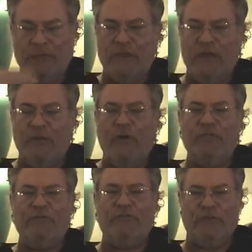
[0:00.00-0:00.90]
So you had
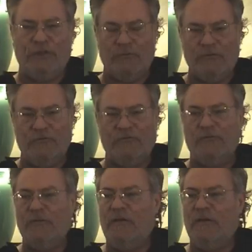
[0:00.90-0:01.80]
all these
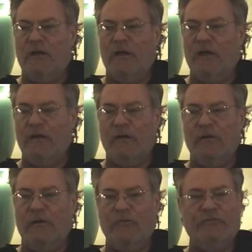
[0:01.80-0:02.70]
secrets,
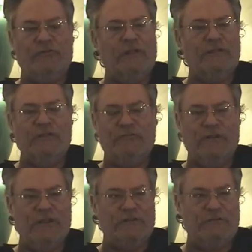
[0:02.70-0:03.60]
all this
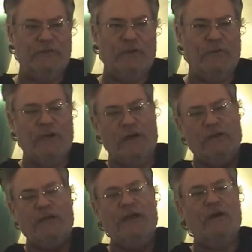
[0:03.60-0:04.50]
clandestine activity going
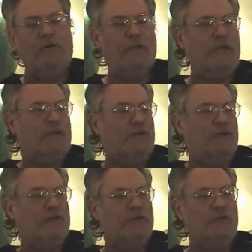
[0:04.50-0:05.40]
on. And now,
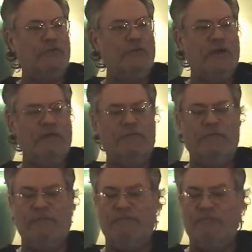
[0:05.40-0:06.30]
here you
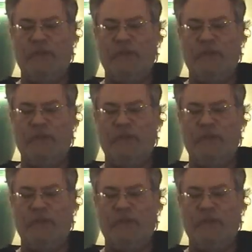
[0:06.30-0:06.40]
have